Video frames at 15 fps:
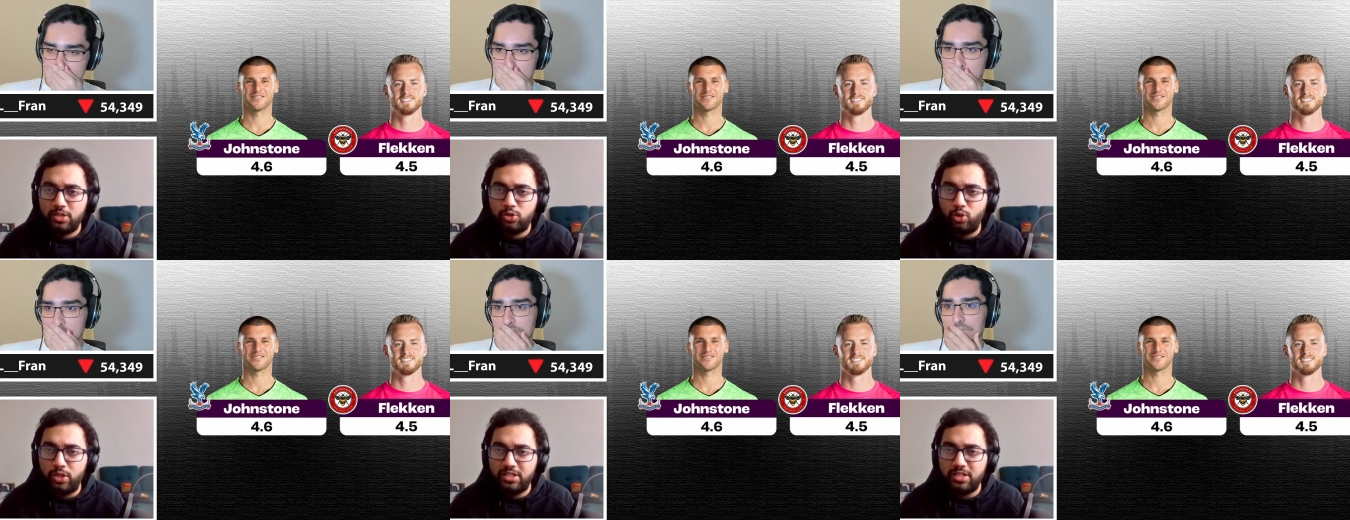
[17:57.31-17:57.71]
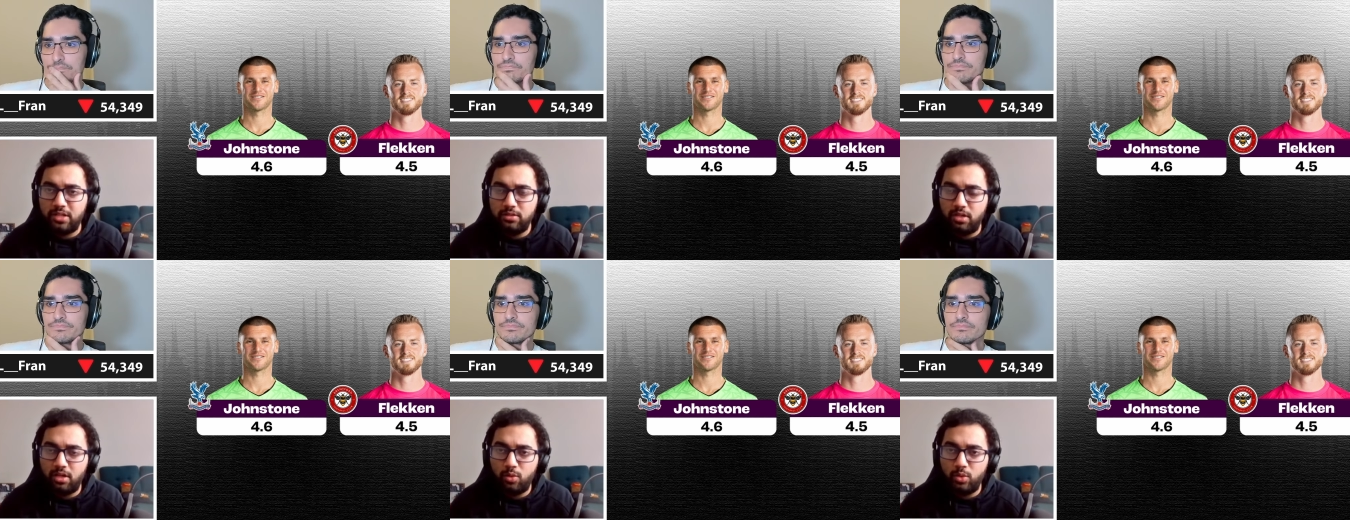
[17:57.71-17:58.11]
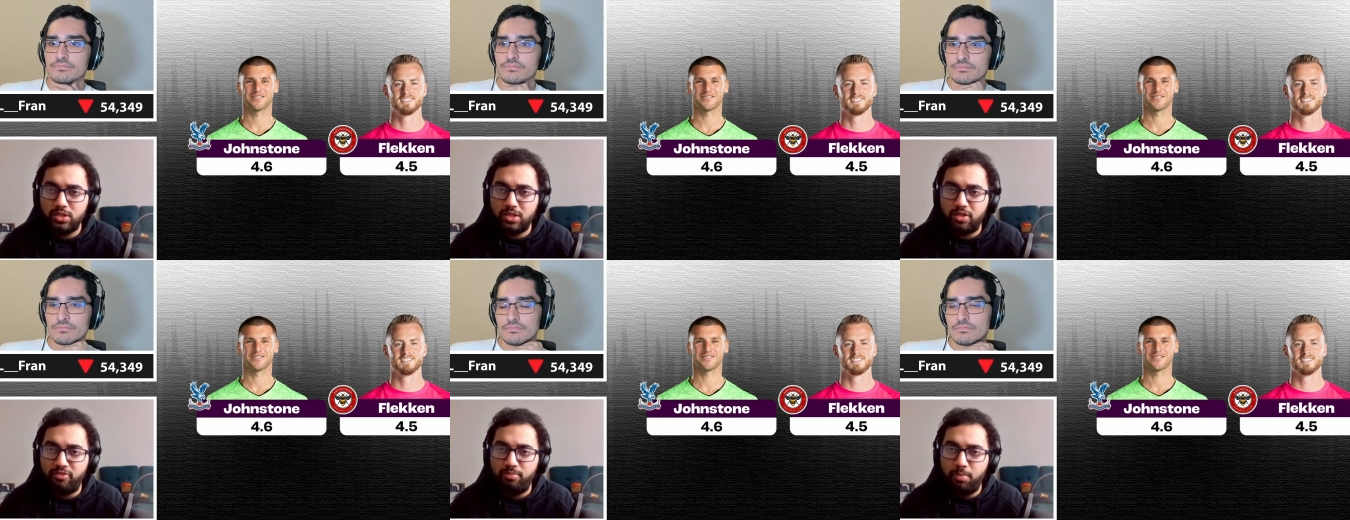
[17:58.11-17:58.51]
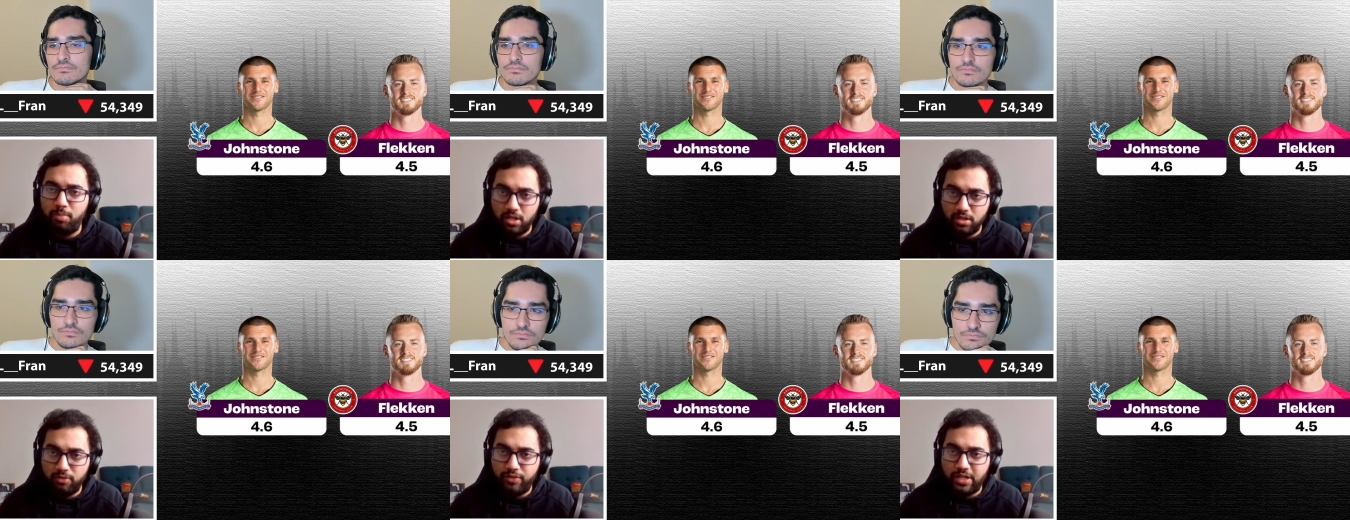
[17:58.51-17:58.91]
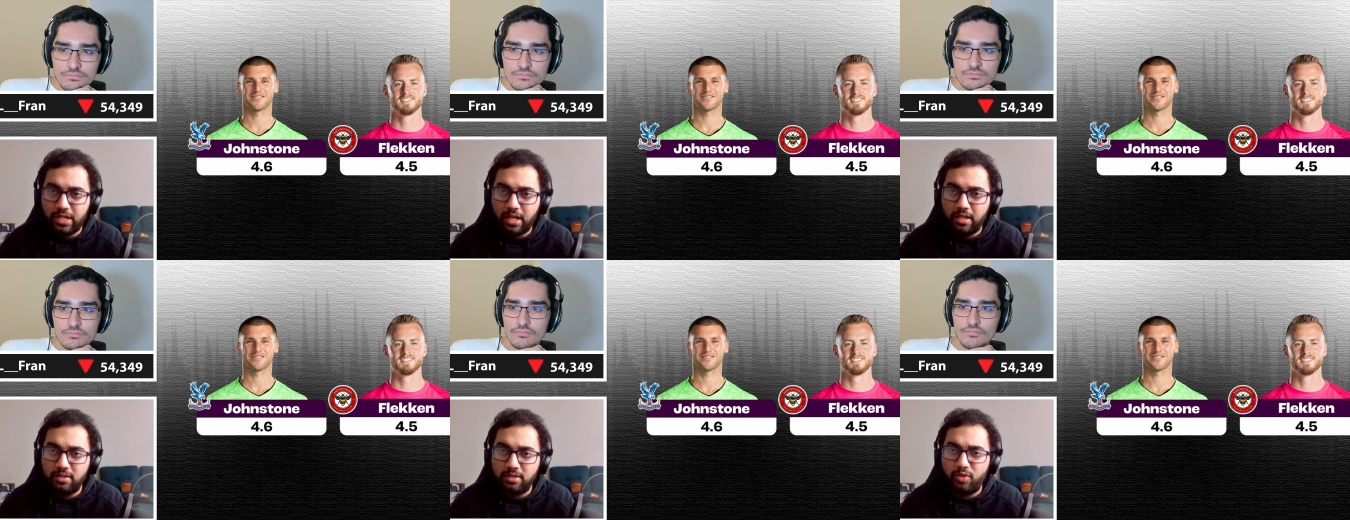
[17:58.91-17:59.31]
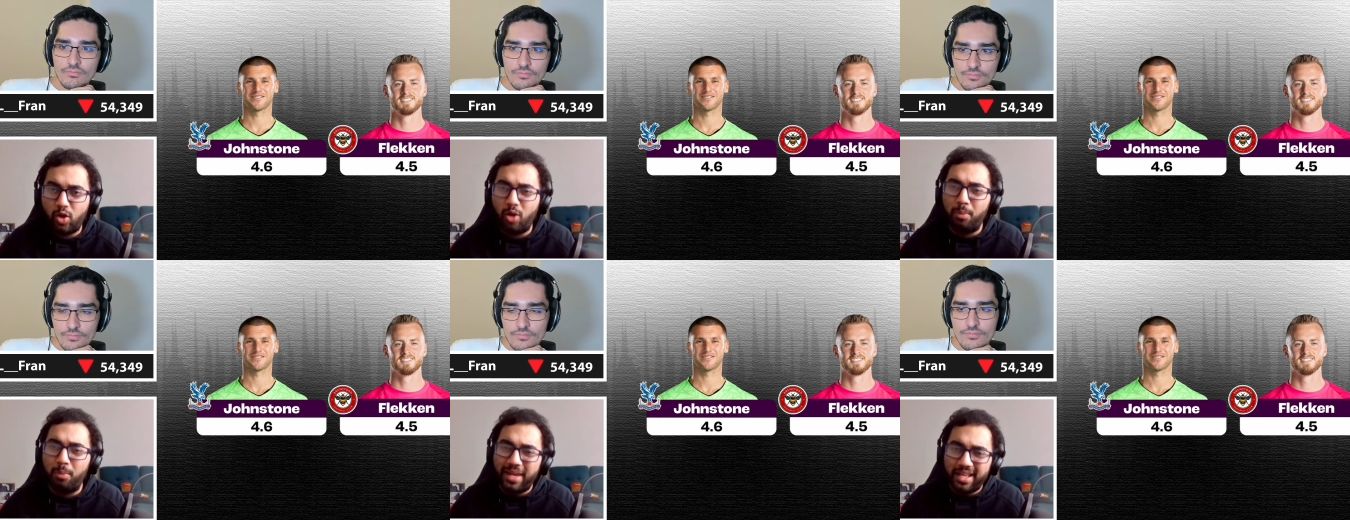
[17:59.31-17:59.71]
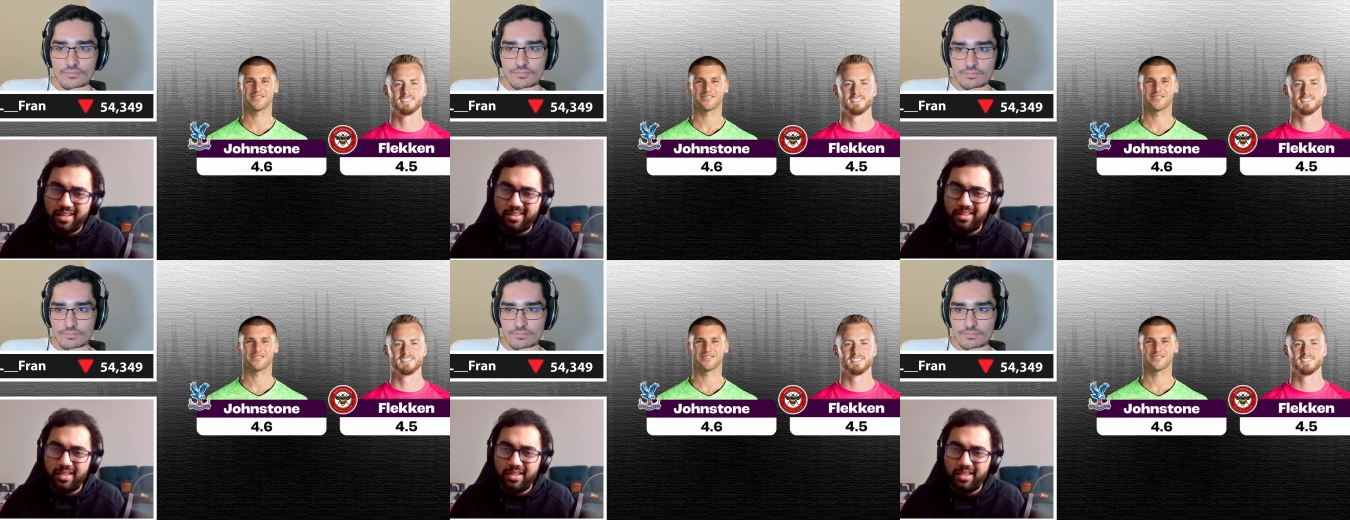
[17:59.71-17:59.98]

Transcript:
Speaker 1: So it's either a question of burn a free transfer or make